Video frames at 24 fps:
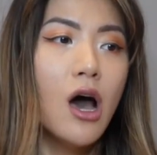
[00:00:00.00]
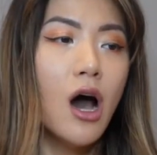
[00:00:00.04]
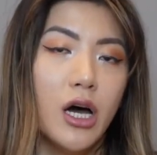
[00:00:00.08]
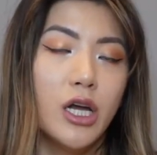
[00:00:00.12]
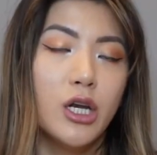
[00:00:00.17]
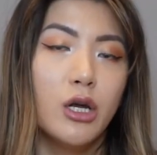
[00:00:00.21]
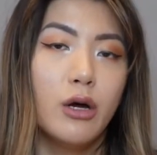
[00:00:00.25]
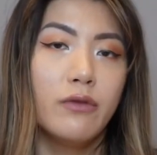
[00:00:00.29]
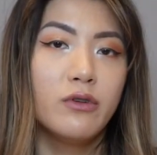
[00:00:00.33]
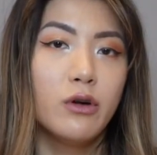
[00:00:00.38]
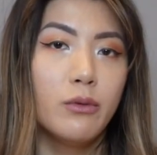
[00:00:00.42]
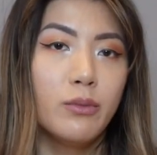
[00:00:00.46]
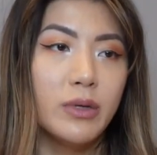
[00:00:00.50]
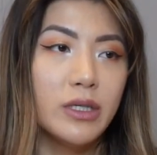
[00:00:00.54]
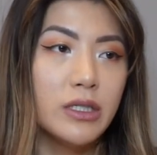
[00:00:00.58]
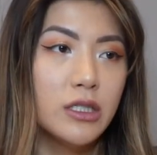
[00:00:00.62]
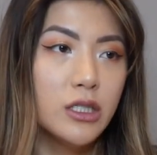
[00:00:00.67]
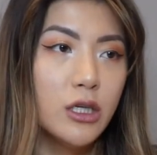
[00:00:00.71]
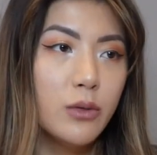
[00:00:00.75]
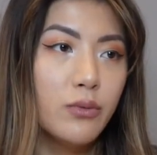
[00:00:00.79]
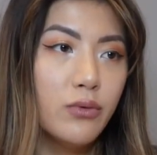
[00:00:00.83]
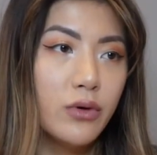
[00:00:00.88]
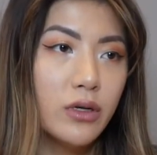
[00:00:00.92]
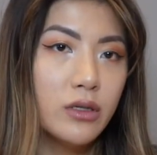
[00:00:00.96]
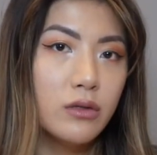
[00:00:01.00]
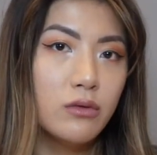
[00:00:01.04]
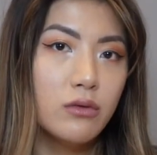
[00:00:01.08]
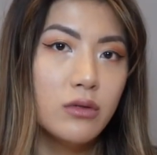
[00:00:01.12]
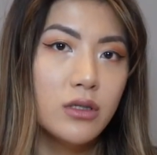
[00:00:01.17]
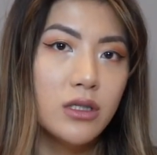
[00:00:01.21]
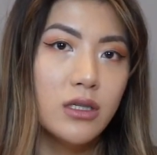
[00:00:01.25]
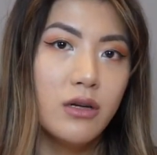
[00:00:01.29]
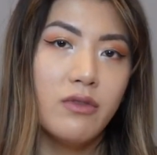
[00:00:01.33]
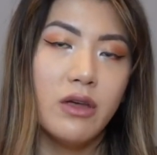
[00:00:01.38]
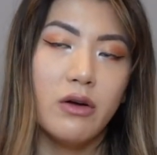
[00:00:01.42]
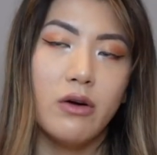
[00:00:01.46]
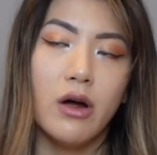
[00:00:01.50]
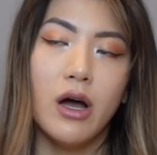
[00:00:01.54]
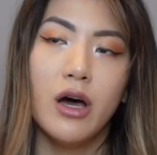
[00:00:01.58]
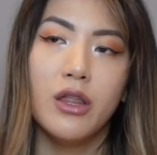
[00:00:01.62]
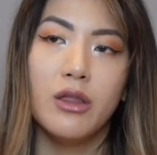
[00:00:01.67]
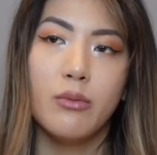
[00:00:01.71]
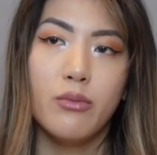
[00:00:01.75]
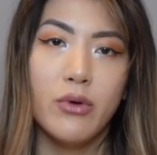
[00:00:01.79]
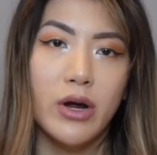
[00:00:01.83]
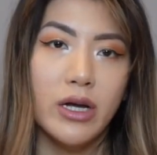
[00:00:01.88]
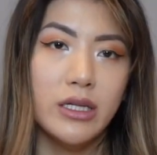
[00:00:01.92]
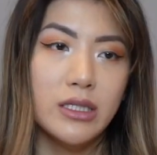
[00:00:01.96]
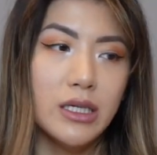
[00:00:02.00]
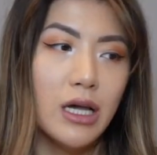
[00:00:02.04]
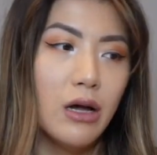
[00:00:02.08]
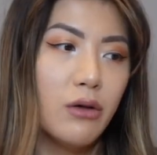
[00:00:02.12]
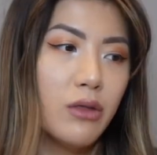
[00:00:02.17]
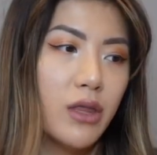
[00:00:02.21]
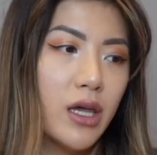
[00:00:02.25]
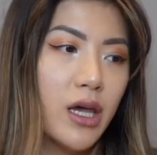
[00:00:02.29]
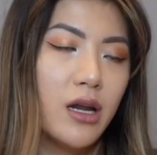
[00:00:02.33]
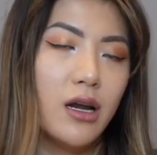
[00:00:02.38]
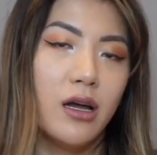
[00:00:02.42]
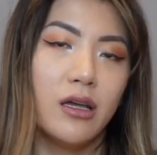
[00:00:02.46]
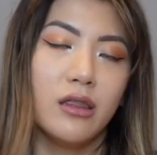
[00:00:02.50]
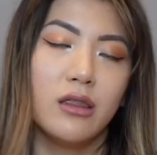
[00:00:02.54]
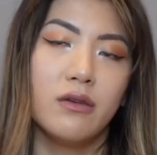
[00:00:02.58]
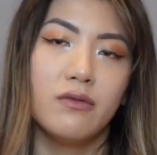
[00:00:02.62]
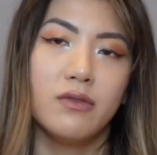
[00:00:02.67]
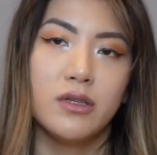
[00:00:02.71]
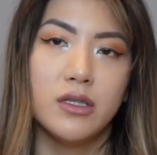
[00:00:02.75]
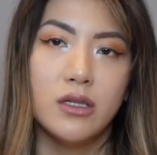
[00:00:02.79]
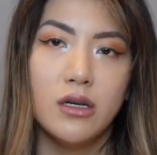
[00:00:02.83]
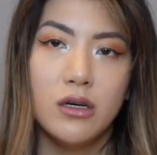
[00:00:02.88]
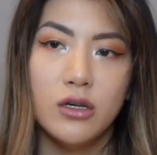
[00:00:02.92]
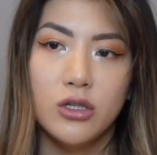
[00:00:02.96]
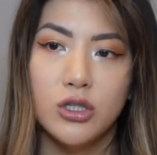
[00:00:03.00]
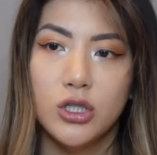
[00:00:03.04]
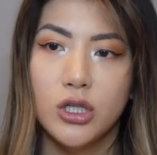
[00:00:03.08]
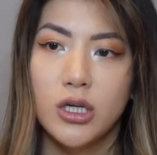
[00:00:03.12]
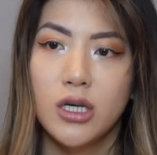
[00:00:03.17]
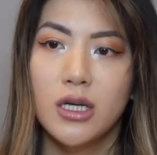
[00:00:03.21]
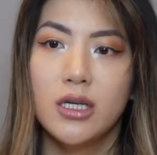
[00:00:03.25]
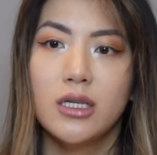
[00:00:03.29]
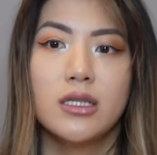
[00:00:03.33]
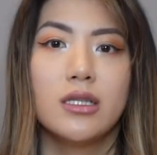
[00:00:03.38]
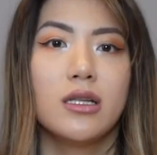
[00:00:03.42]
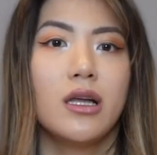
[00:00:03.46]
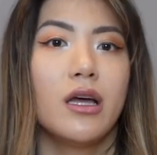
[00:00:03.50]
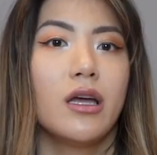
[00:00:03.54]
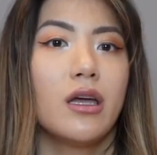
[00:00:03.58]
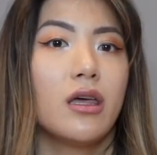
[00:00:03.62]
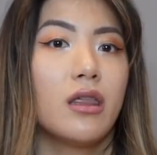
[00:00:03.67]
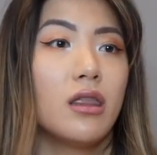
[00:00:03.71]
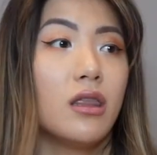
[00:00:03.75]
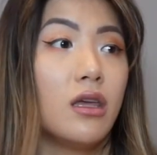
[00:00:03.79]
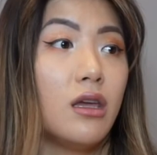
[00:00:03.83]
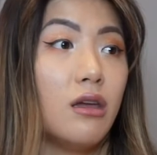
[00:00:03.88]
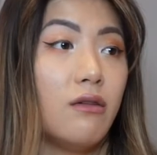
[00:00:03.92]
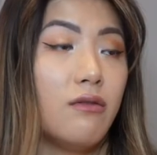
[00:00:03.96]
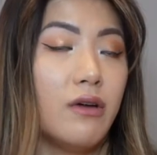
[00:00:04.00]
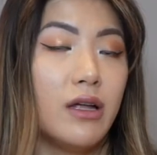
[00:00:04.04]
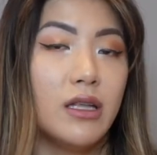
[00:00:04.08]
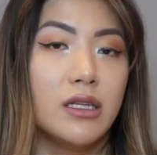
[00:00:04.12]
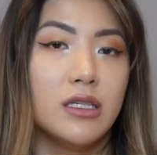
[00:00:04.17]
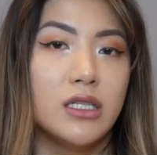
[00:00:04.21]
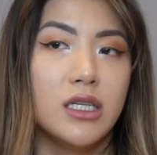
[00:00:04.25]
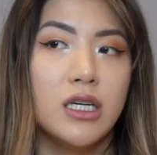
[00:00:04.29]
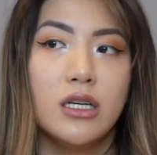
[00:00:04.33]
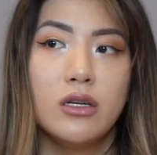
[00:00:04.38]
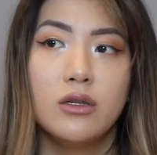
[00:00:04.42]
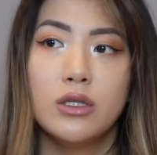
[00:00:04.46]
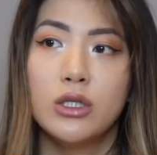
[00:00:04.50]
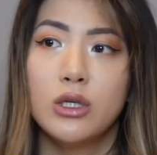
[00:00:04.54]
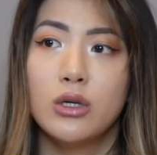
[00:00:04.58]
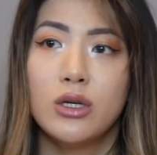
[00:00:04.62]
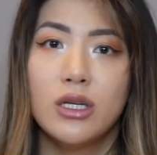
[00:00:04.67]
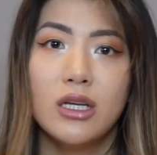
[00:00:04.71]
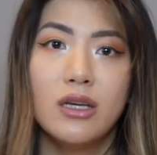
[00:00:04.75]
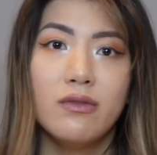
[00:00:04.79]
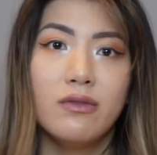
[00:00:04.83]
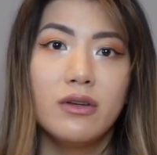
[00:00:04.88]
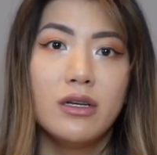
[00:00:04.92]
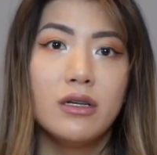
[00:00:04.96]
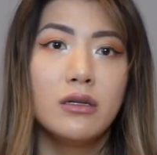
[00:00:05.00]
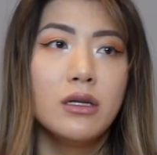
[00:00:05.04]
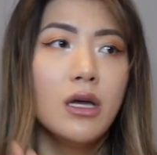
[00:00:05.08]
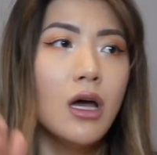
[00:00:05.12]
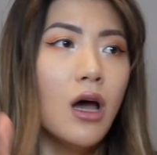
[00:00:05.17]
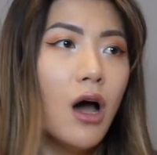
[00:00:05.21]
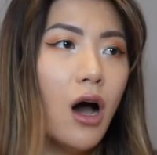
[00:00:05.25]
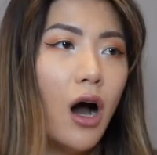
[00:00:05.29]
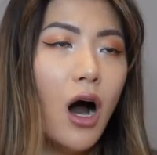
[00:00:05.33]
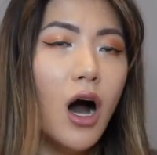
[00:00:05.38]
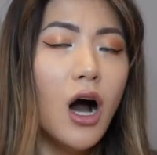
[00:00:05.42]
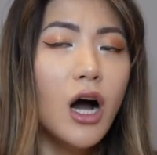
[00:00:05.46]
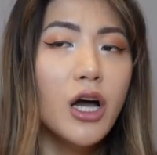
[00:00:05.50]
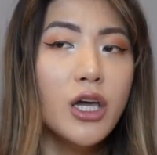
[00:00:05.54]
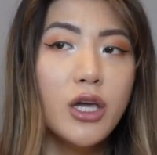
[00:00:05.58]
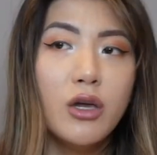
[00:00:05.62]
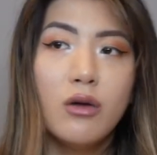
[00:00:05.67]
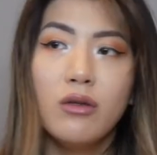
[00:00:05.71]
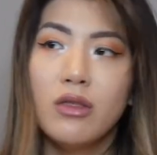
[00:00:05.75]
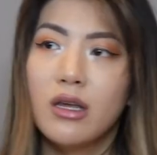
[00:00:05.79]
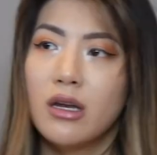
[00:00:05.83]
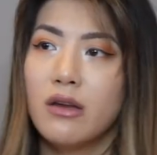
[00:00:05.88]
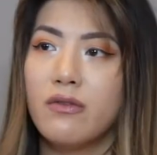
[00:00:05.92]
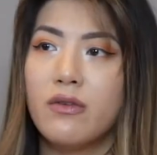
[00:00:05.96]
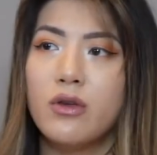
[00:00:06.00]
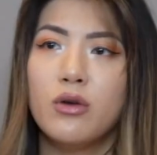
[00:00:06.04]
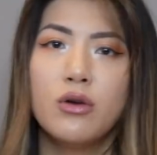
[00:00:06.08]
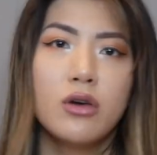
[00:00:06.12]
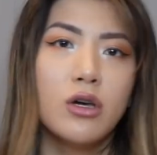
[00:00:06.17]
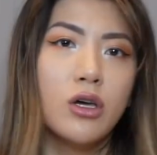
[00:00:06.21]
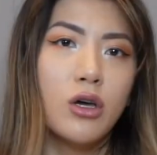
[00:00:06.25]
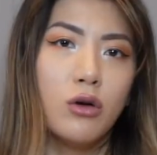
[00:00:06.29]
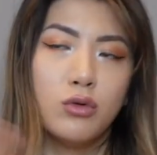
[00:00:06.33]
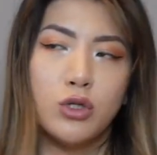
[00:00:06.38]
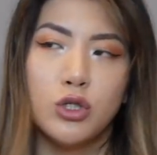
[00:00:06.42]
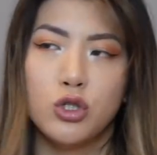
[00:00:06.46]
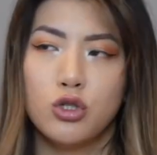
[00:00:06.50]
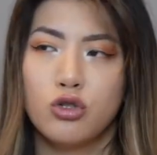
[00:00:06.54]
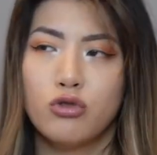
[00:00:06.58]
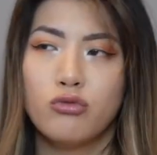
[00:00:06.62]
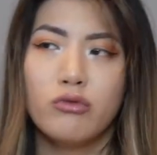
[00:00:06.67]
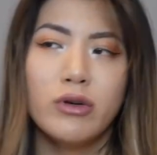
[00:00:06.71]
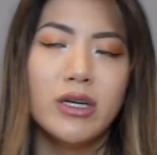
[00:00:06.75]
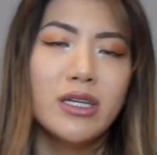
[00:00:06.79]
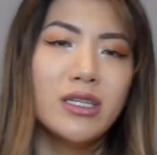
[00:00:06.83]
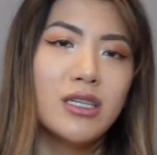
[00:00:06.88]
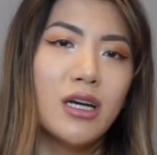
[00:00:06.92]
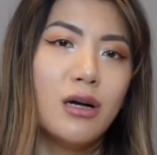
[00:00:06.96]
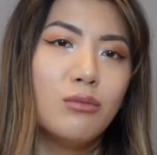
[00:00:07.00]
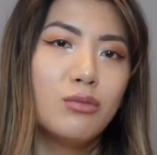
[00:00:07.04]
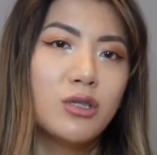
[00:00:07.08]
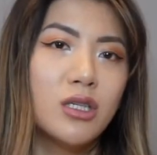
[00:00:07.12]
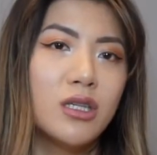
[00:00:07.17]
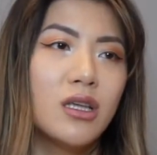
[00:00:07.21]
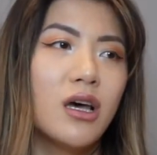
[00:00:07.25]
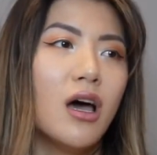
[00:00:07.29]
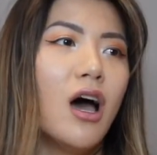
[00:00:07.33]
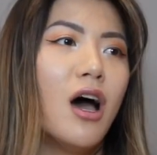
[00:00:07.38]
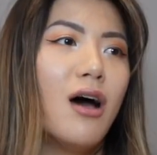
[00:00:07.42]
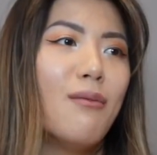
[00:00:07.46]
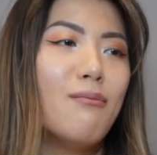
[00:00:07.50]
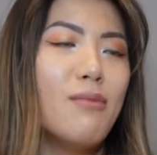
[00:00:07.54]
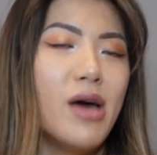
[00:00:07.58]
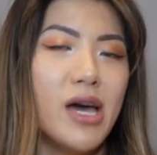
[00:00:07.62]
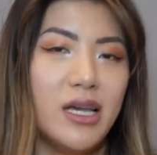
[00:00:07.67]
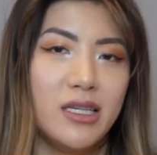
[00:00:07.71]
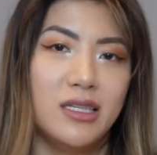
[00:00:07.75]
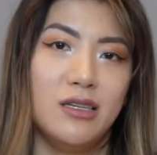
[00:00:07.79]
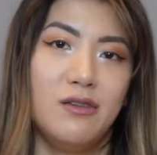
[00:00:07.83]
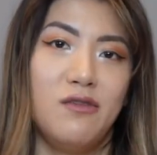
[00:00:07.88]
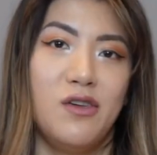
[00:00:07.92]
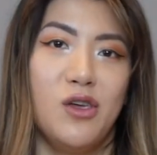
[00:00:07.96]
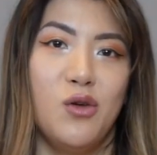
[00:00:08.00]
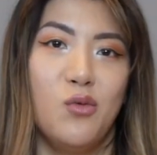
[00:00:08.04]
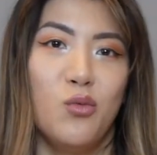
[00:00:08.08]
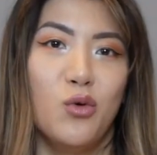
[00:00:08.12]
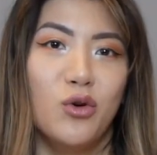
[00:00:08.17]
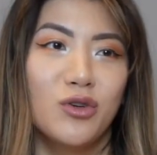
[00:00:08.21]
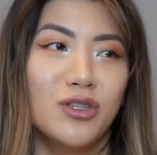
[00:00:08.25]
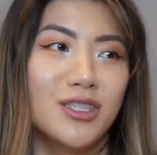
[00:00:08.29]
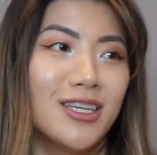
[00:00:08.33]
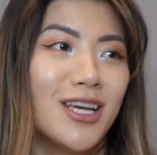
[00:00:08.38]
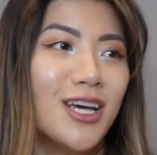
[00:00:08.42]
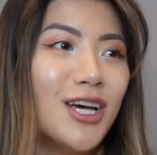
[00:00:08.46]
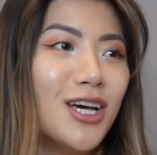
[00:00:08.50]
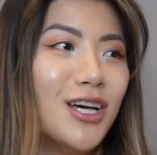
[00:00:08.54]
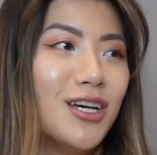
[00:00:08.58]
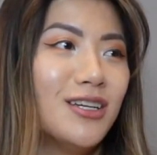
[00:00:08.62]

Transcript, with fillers: I know I've not been super exhaustive, there are other brands out there like the Versace's, like the Valentinos. You could even argue that if you could go straight up to the Hermes if you want